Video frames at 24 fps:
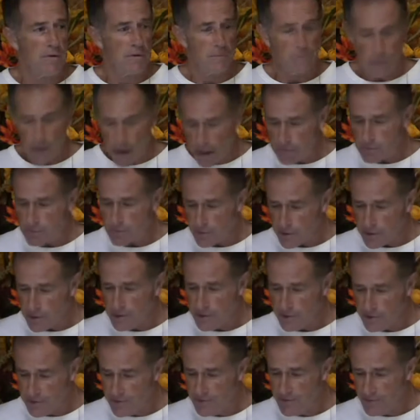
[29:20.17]
Probably.
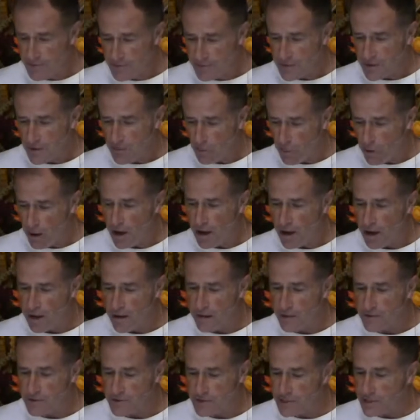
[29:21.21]
Why?
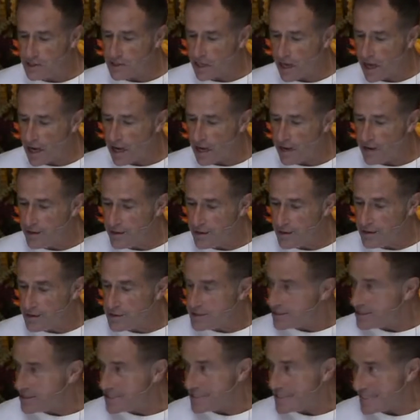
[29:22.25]

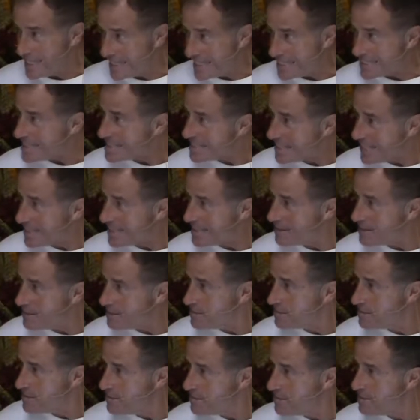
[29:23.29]
Did Satan send it?
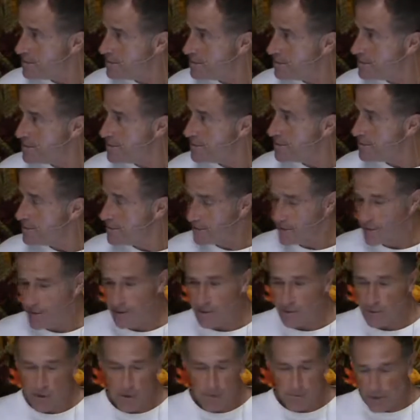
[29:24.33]

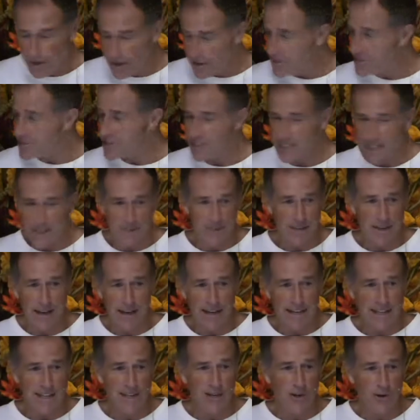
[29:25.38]
Well, he might have sent the
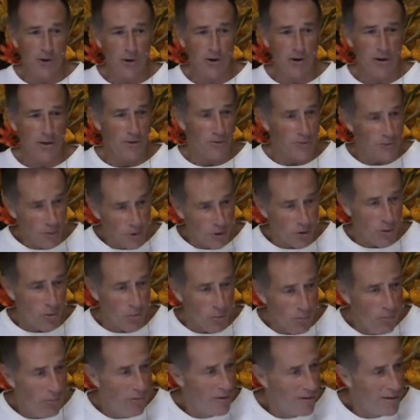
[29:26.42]
idea to go into the
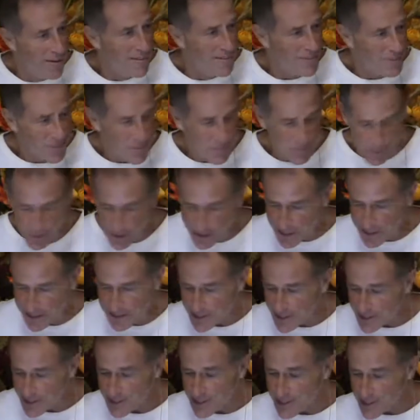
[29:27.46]
room, but he
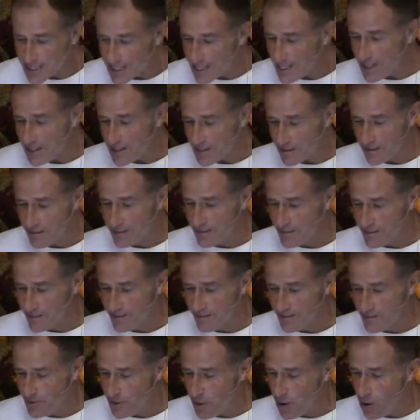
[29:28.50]
didn't send it.
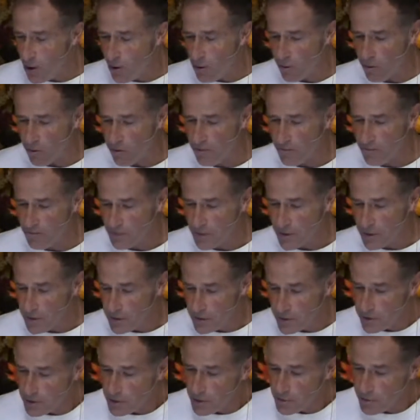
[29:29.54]
No.
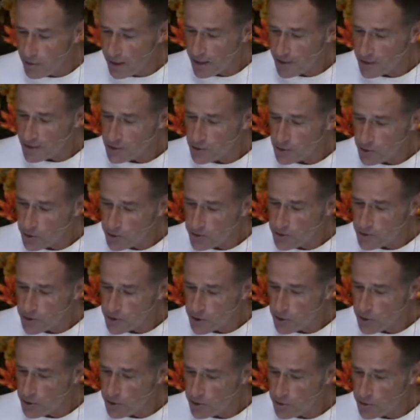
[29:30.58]
You made a choice to
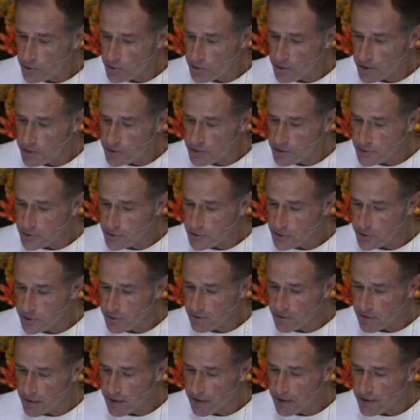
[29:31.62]
go into a place you shouldn't
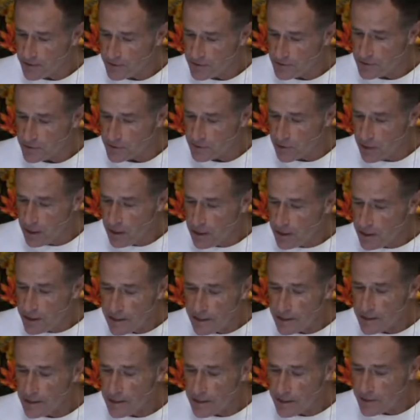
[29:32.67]
have gone into.
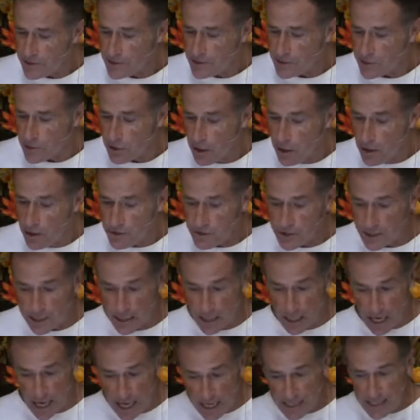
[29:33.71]
He didn't need to. Did
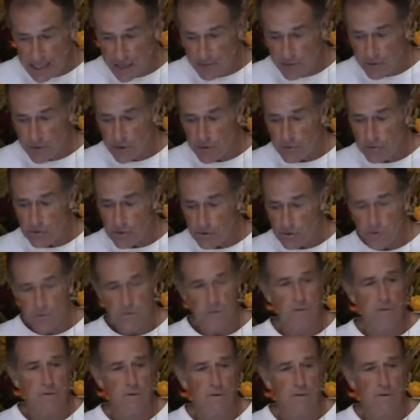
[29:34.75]
God give you the flu?